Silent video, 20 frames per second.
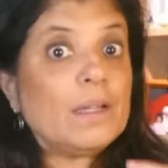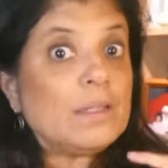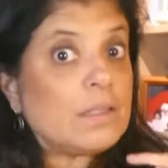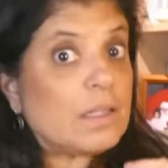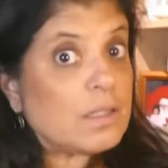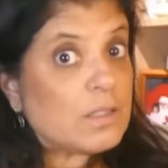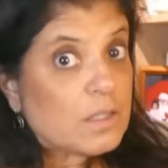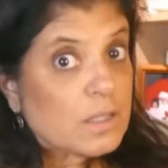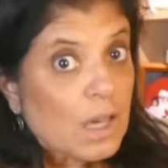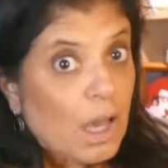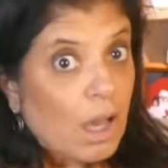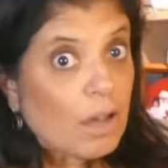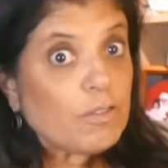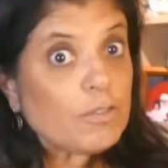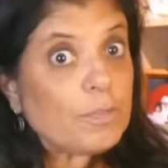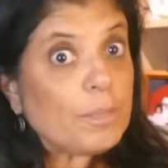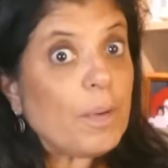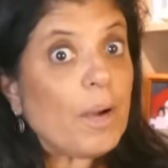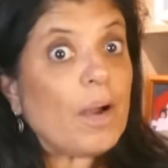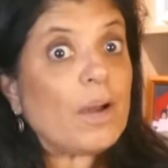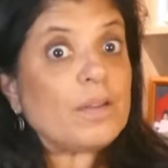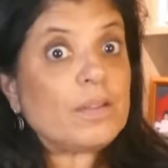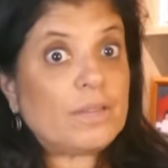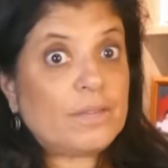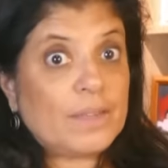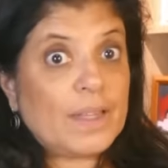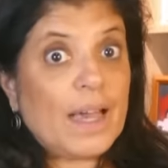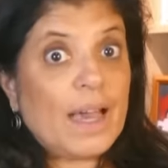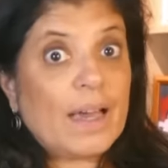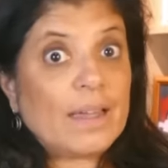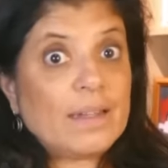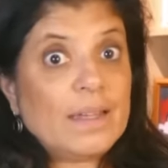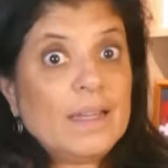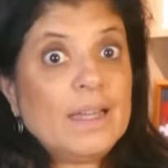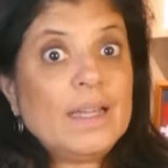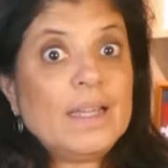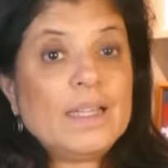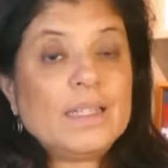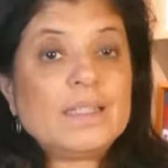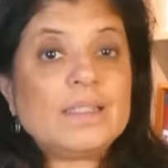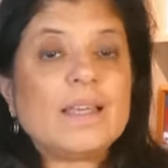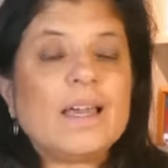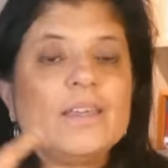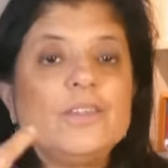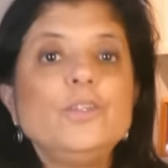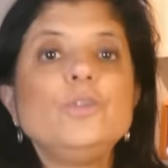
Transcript: The tough part of that is that